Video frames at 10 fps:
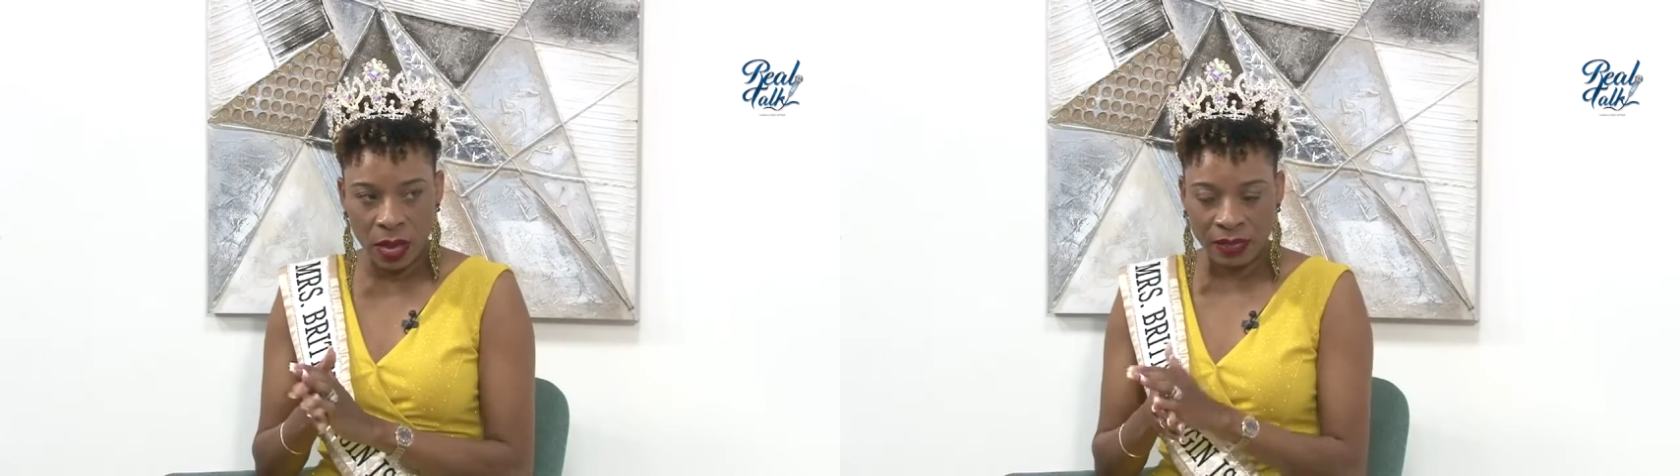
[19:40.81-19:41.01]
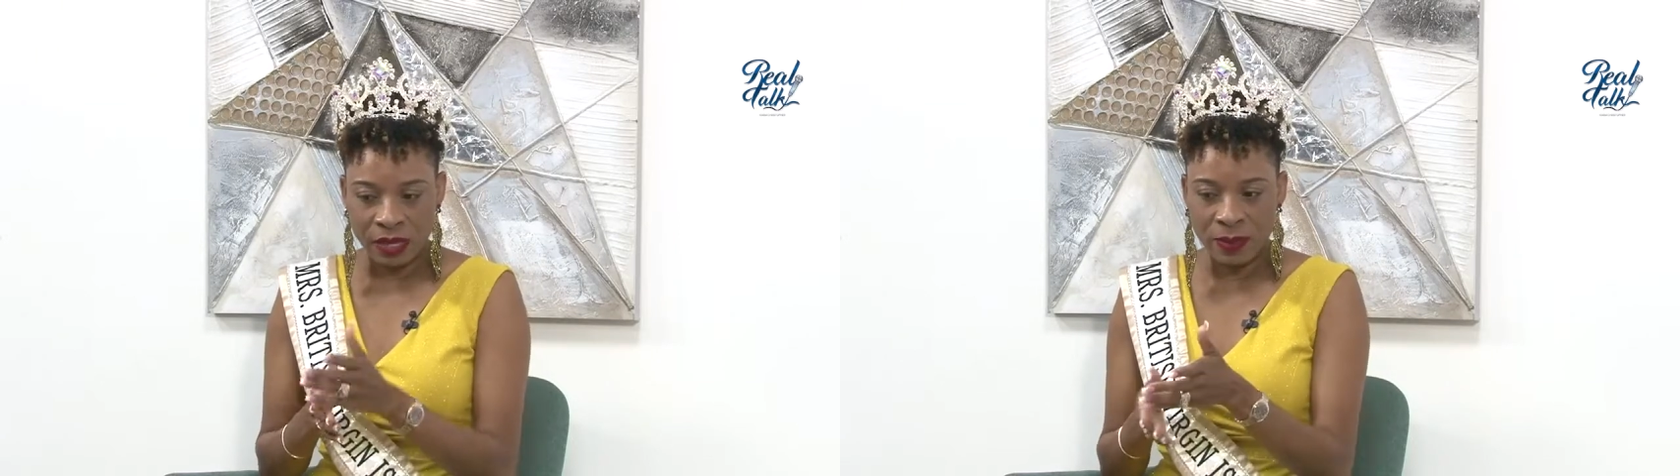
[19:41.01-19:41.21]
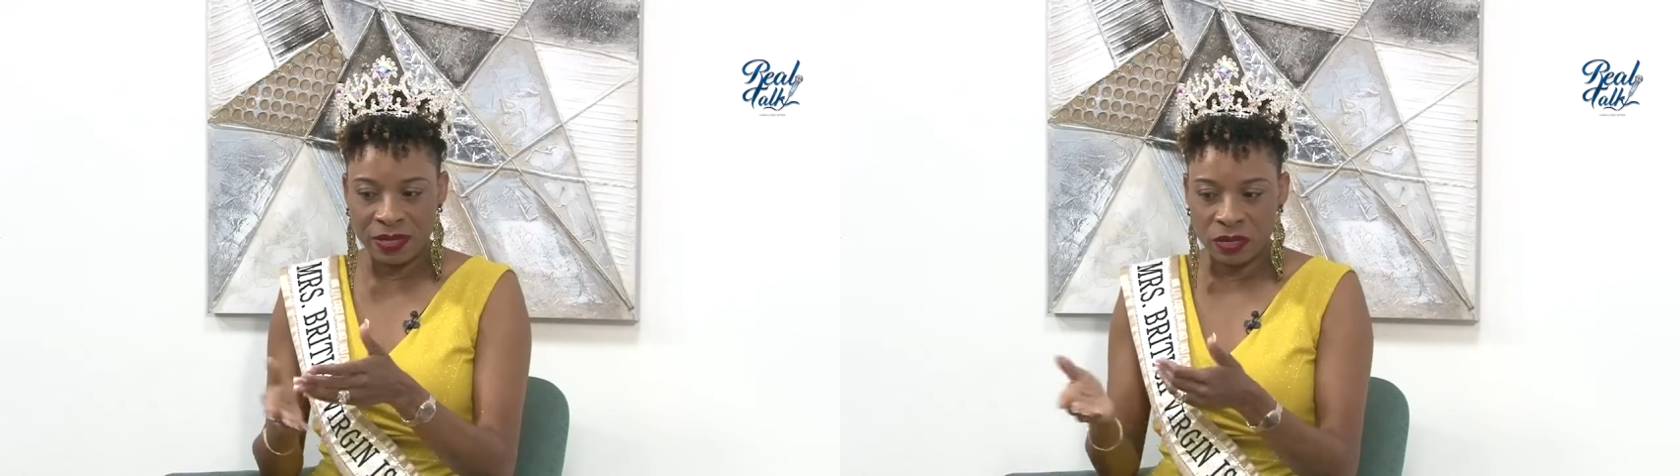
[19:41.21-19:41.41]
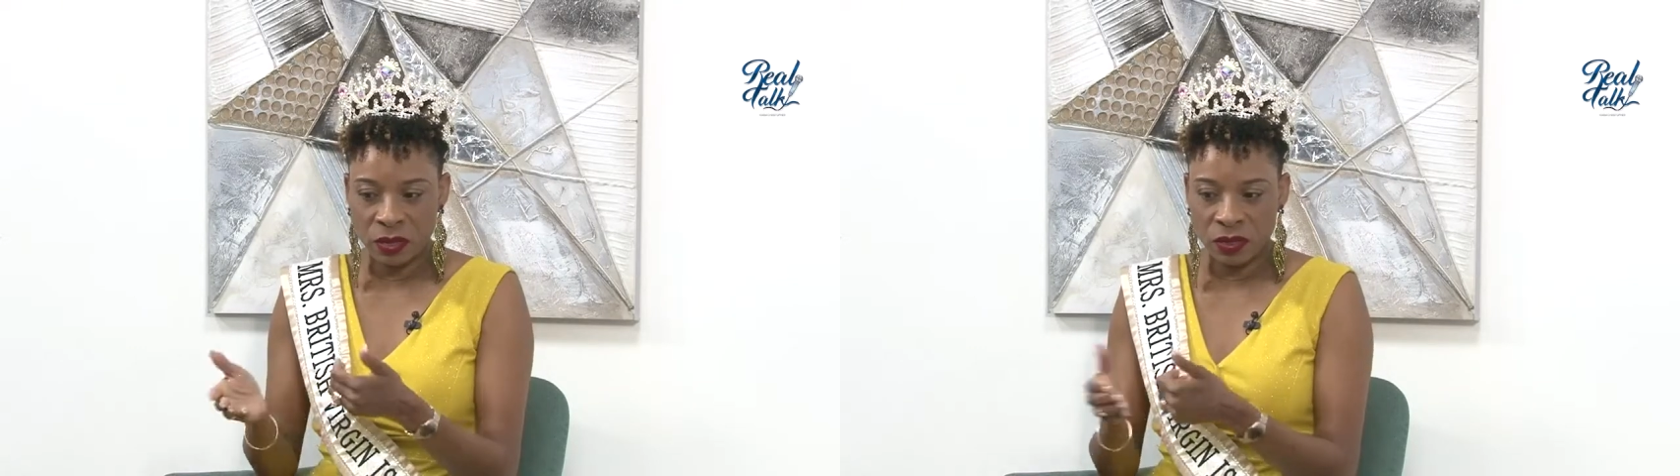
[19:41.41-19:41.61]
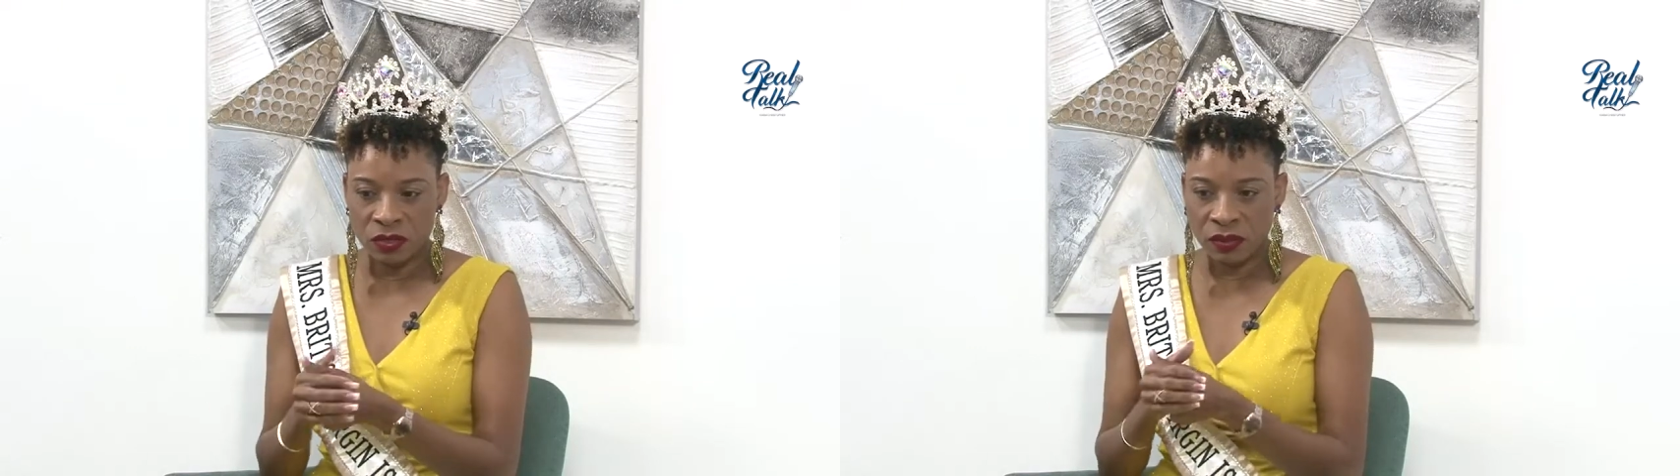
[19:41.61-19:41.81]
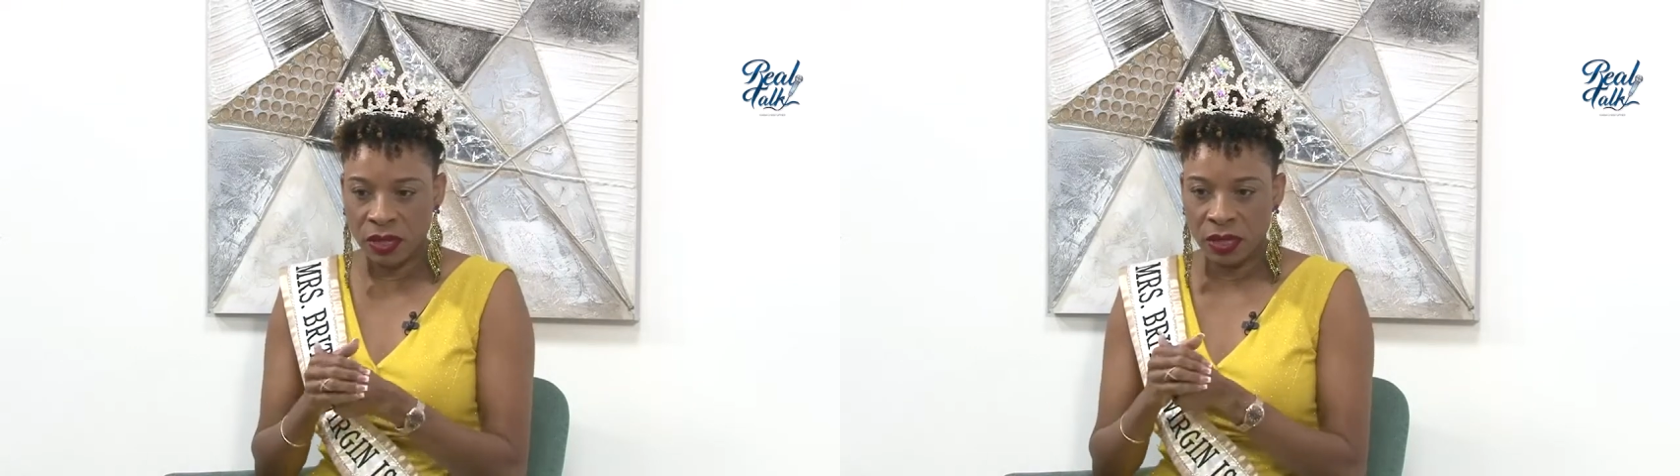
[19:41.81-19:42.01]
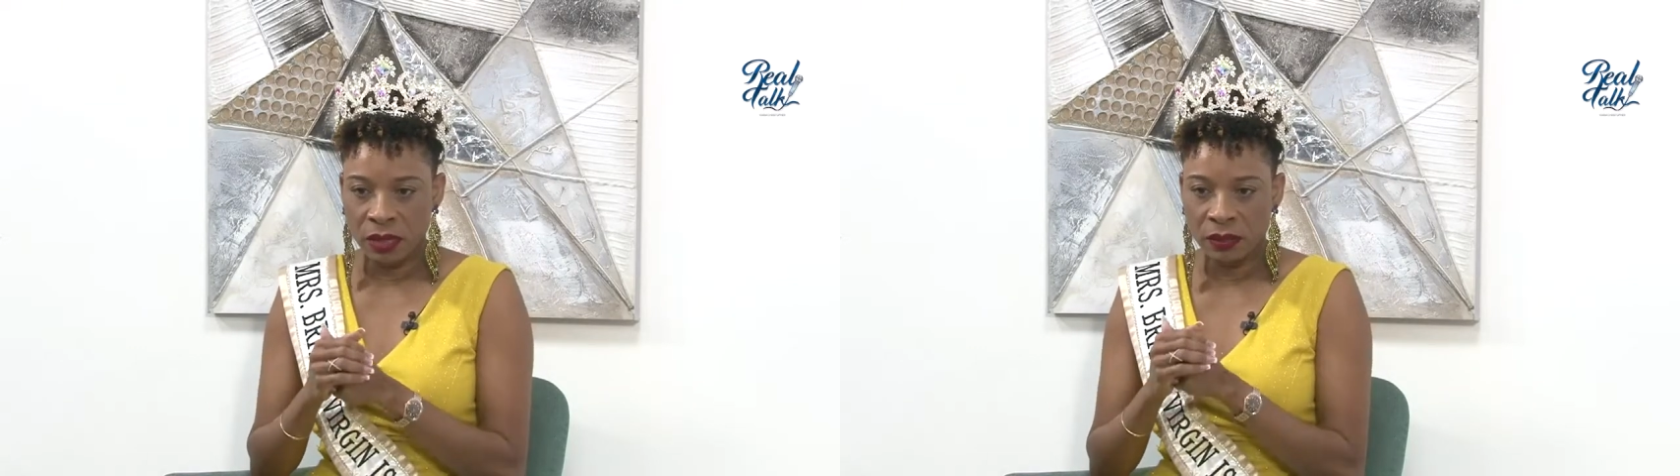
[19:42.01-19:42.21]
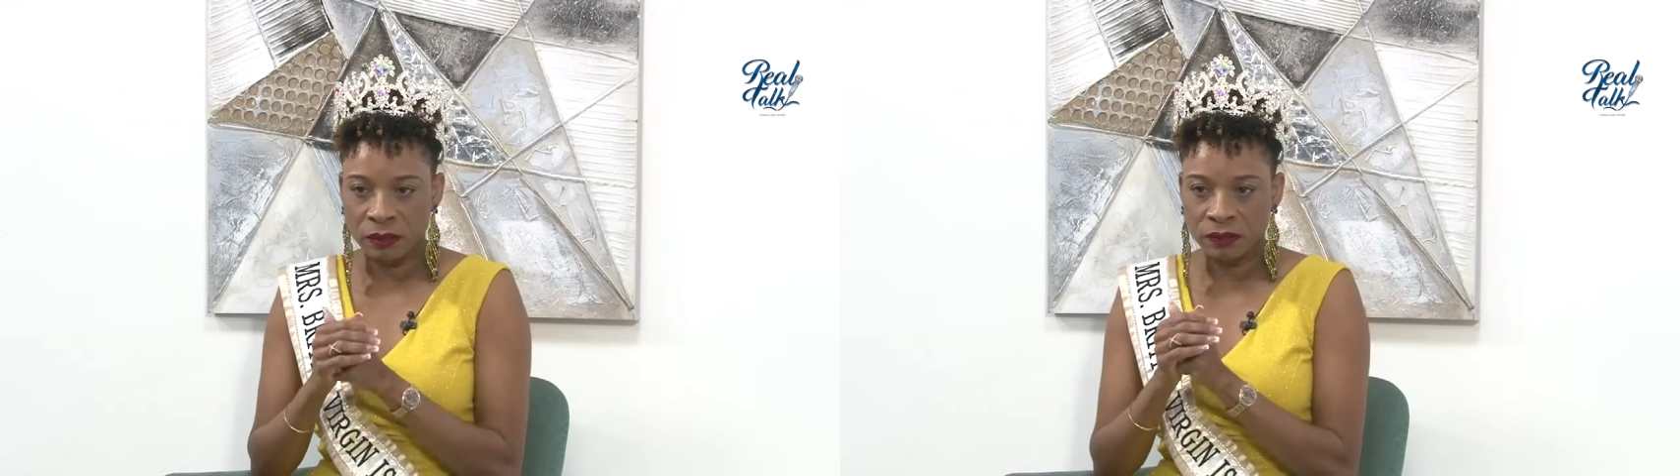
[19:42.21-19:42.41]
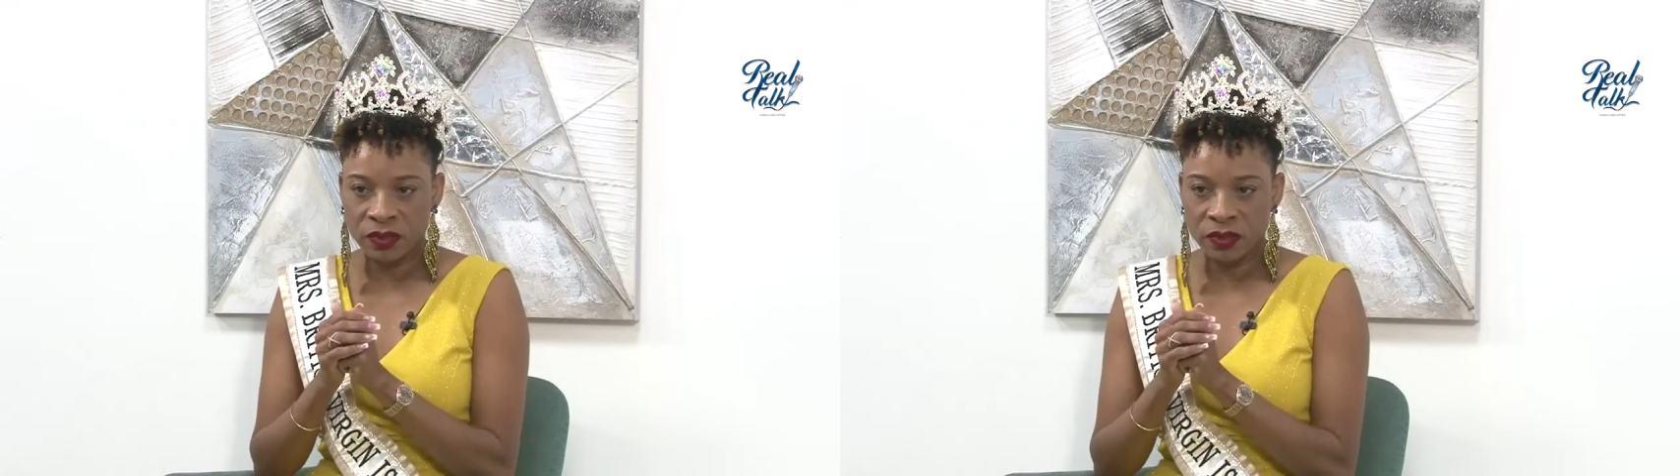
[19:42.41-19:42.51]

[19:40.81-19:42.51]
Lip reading: I did my surgery